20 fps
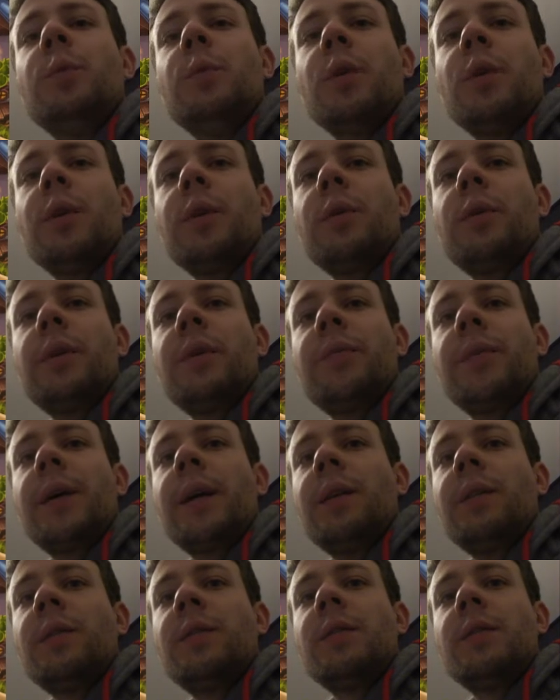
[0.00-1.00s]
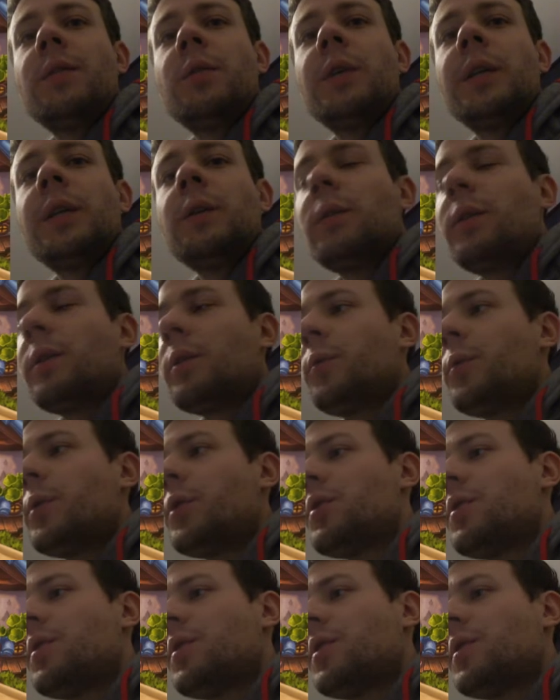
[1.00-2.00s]
more refined Renolock
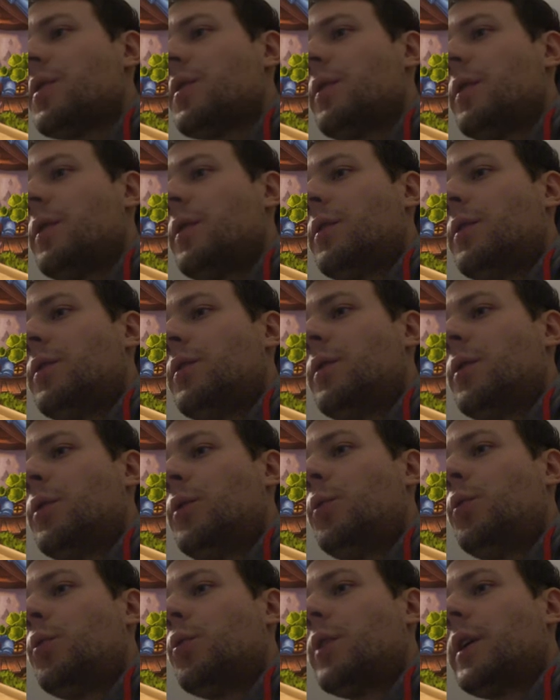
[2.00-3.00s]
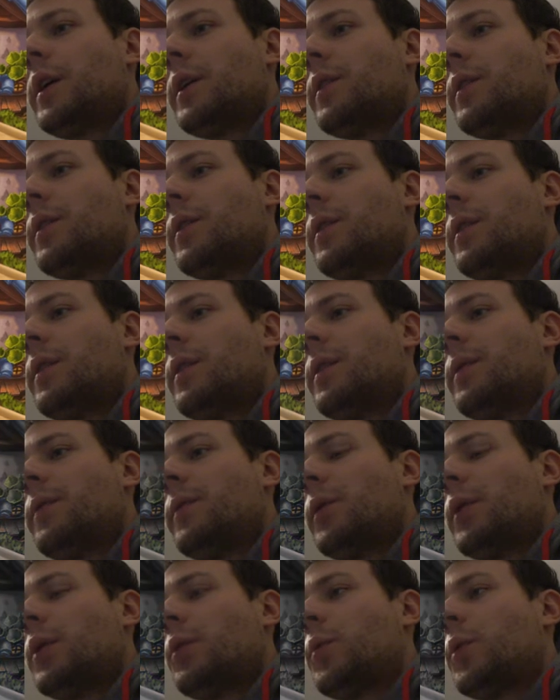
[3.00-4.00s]
versions, who run
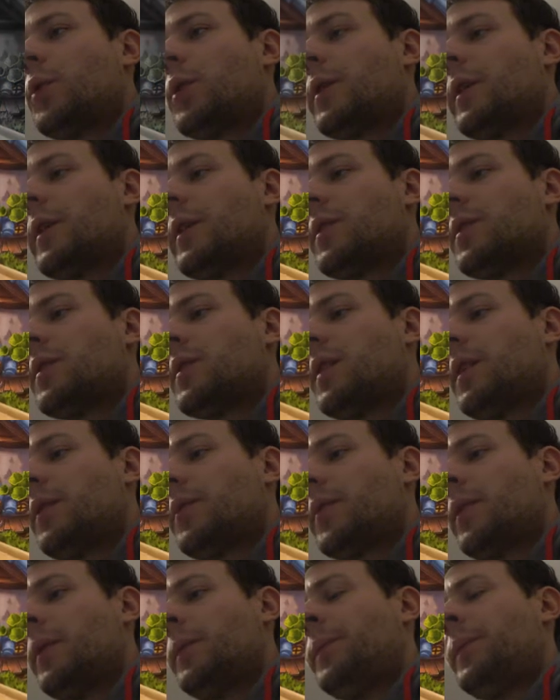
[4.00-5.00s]
Voidwalker and stuff,